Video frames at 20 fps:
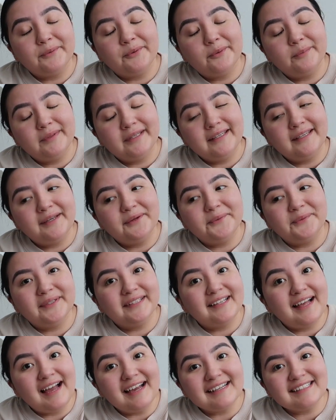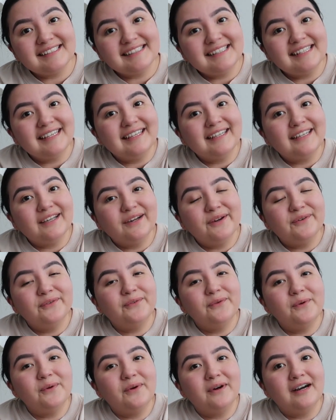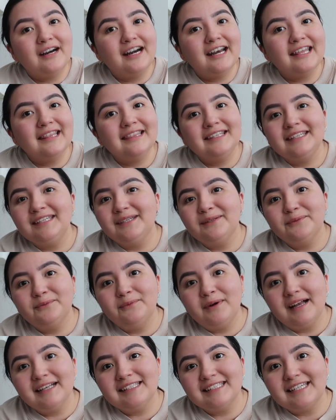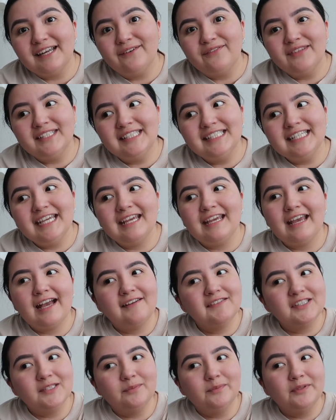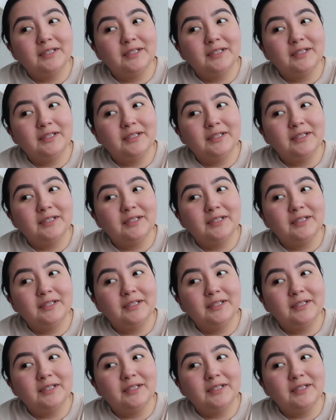will be relaxing for the rest of the day, have some